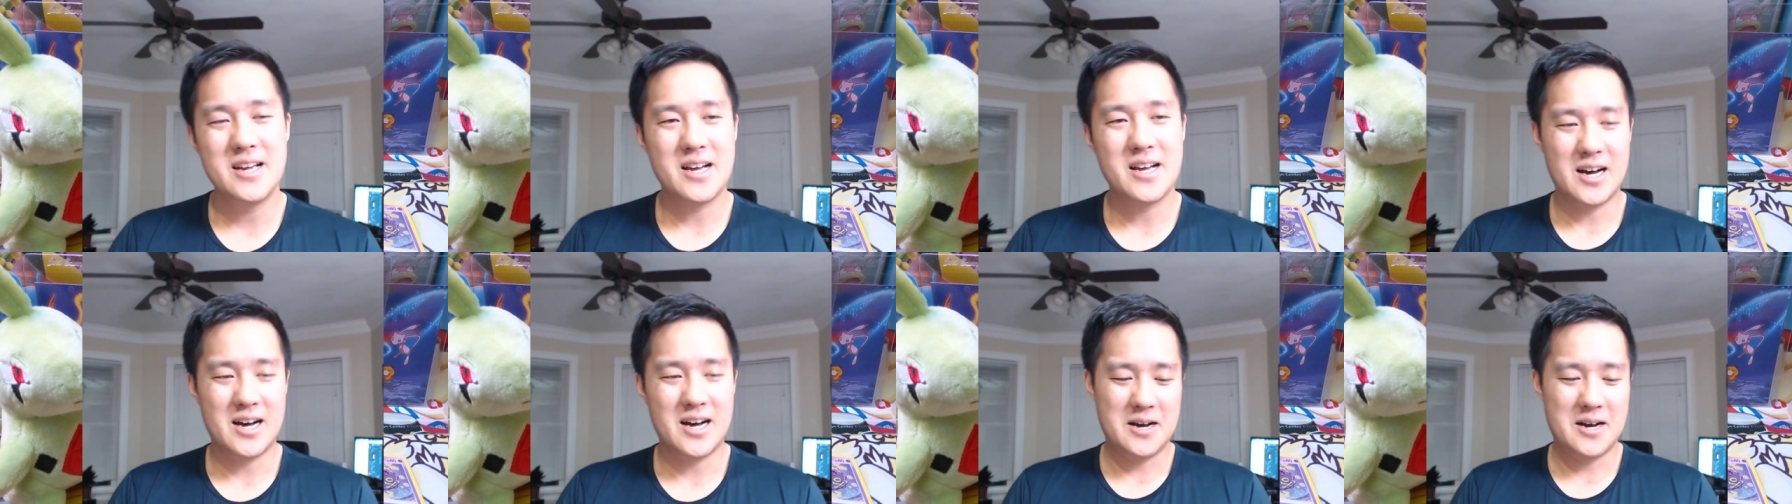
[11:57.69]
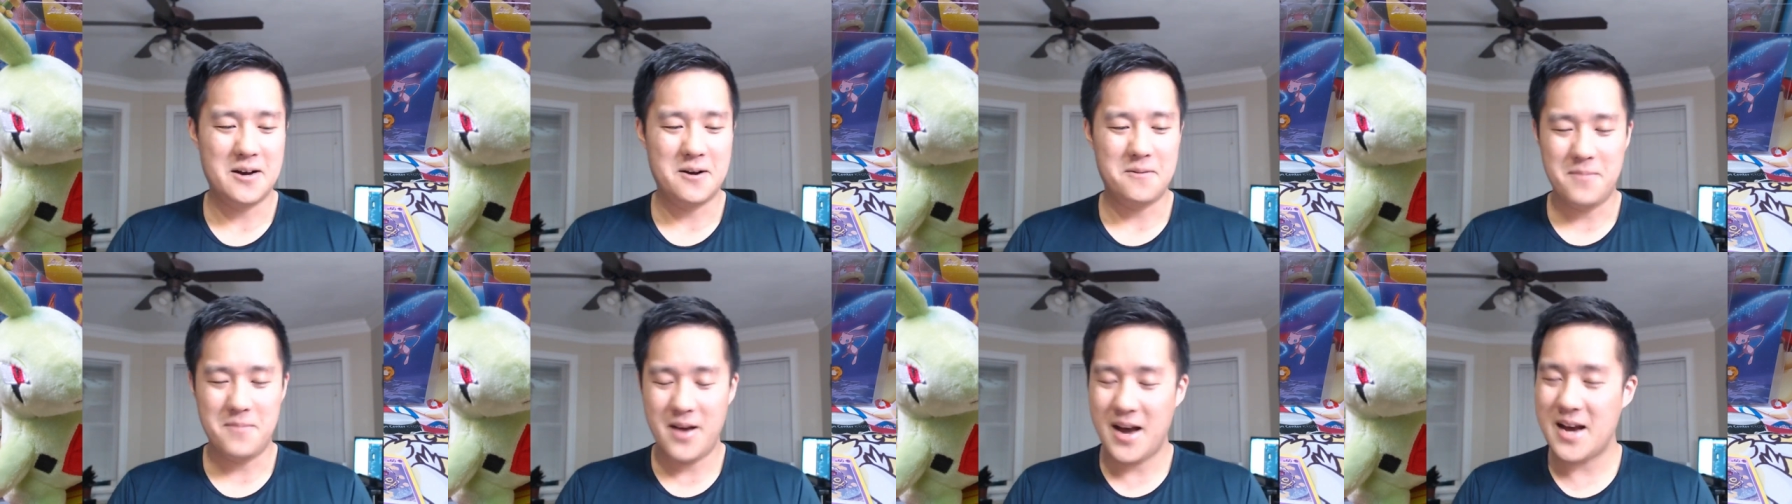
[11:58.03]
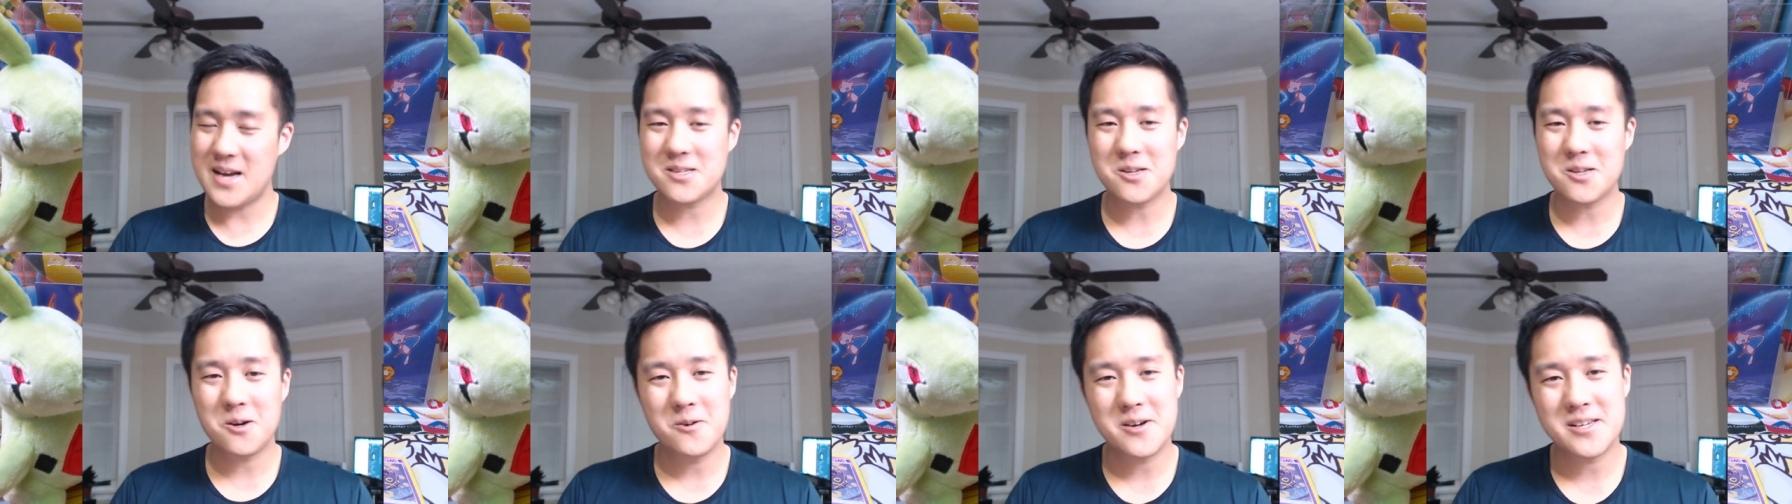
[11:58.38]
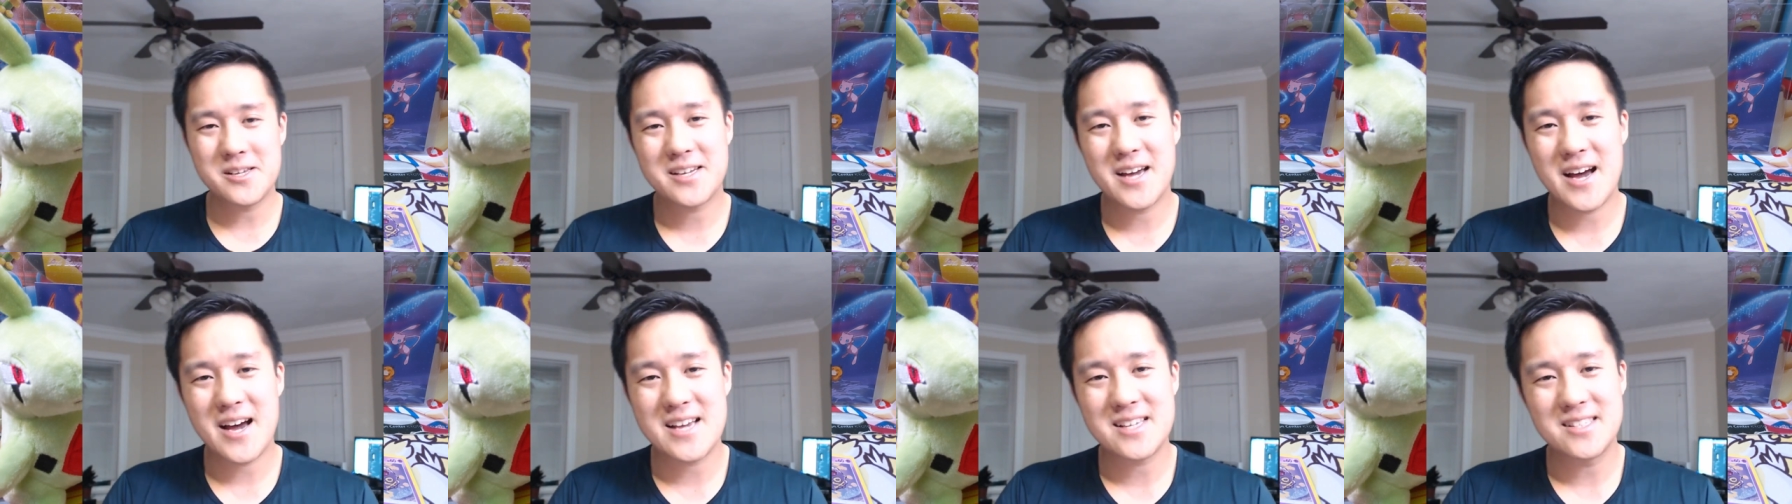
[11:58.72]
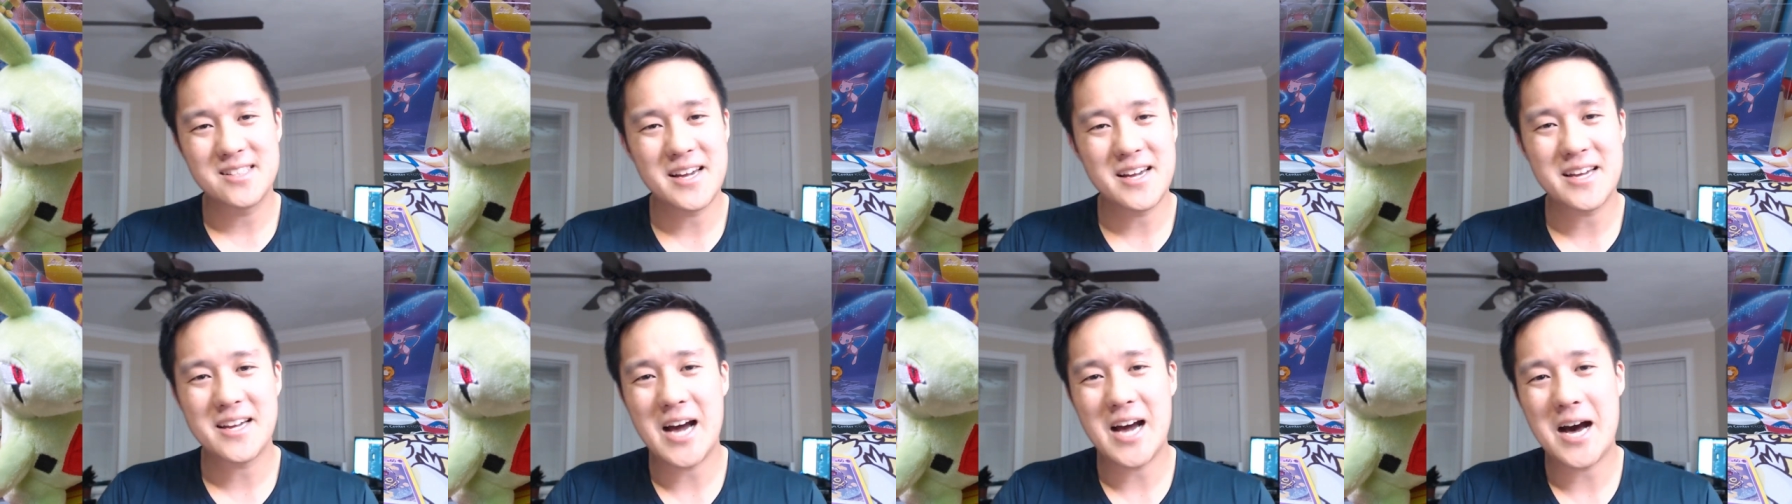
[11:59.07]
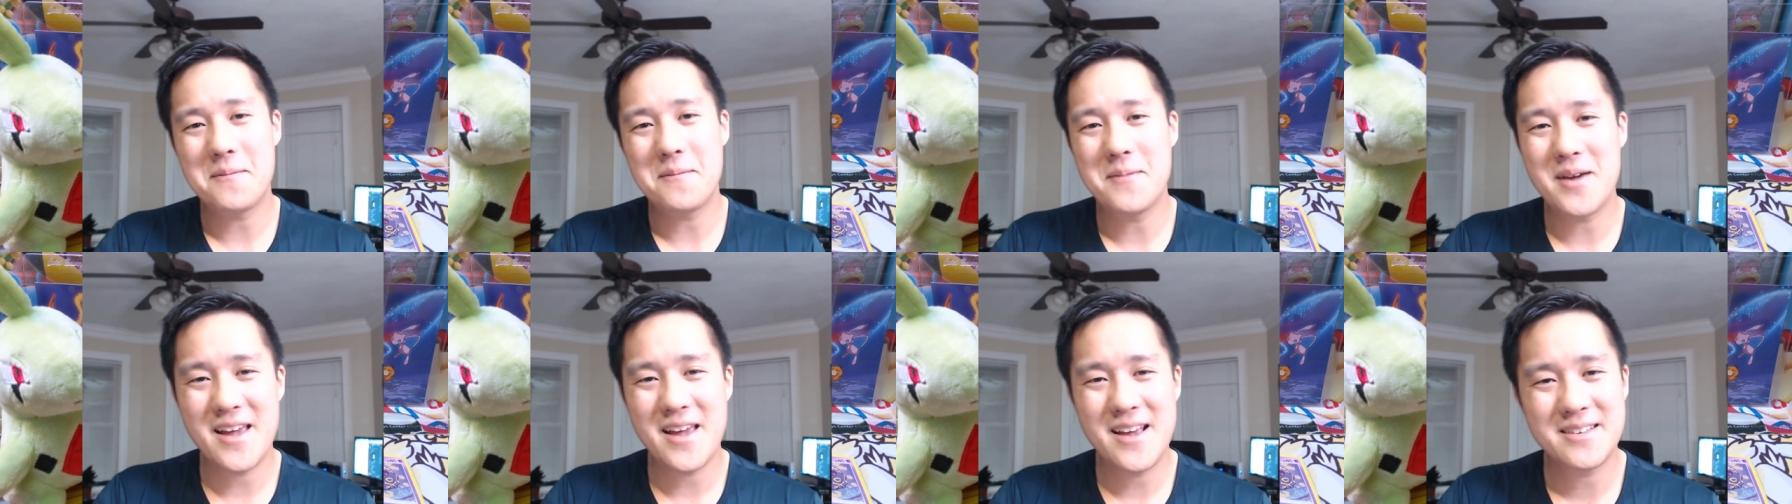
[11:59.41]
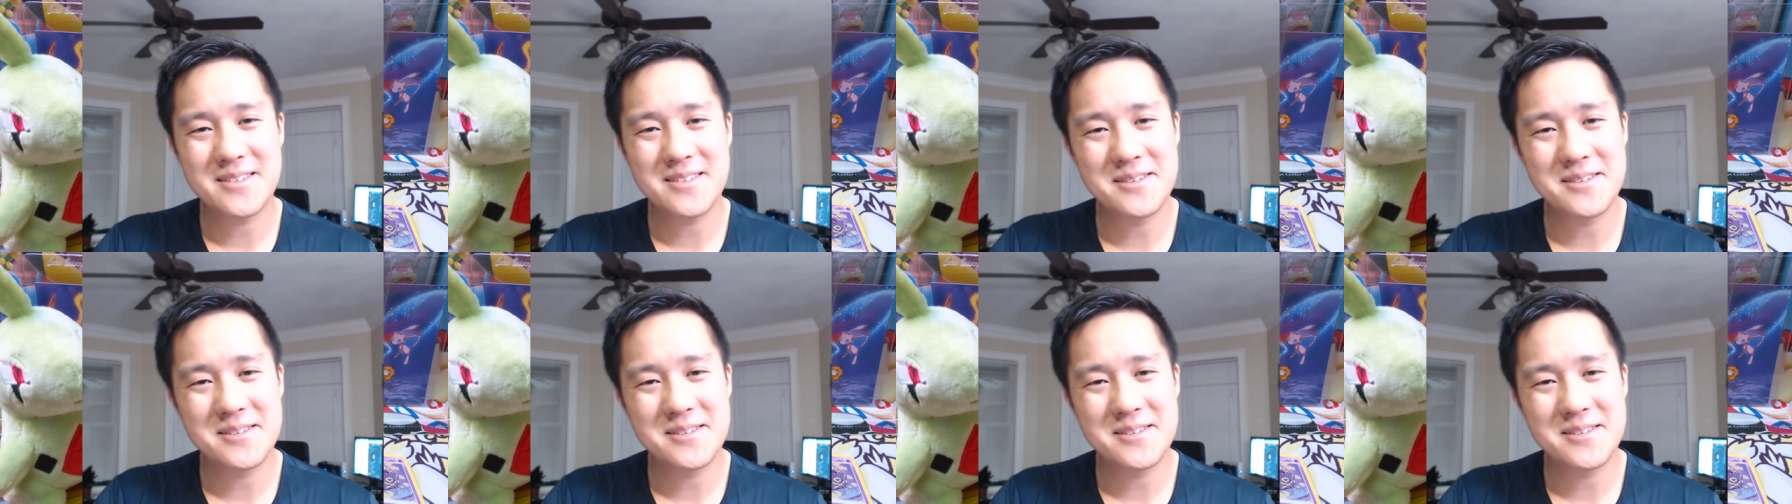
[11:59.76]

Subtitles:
As always, guys, like, comment, and